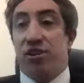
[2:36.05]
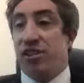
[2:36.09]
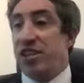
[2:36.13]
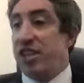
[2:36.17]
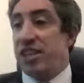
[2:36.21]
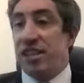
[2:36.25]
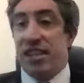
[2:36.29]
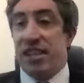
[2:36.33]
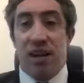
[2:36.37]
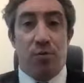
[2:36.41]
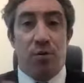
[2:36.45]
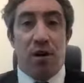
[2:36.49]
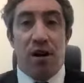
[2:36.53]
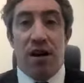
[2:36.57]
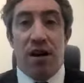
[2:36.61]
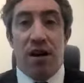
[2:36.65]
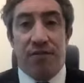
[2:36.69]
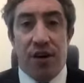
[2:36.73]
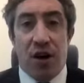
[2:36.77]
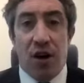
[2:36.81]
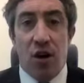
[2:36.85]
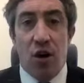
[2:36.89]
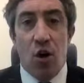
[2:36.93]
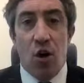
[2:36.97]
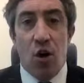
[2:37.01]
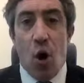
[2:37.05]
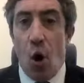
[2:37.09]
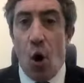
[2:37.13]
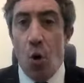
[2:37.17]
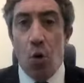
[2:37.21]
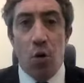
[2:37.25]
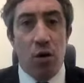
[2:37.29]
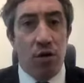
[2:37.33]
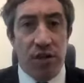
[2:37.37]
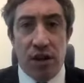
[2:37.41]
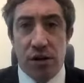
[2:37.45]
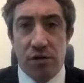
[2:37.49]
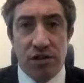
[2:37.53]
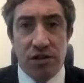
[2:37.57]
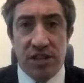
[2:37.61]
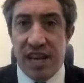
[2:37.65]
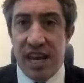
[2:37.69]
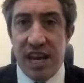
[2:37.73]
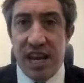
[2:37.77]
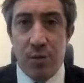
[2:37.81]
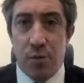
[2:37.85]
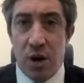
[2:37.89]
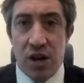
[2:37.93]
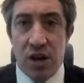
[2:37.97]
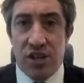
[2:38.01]
Italy, wherever, all of those
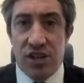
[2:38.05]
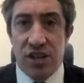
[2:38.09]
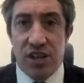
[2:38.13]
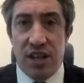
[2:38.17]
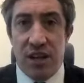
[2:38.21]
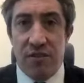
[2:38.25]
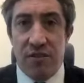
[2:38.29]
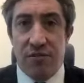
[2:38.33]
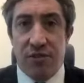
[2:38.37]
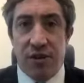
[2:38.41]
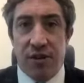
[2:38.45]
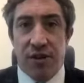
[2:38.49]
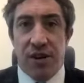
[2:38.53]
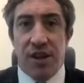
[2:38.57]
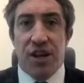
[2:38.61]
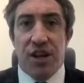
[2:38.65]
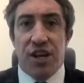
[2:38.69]
keywords are different.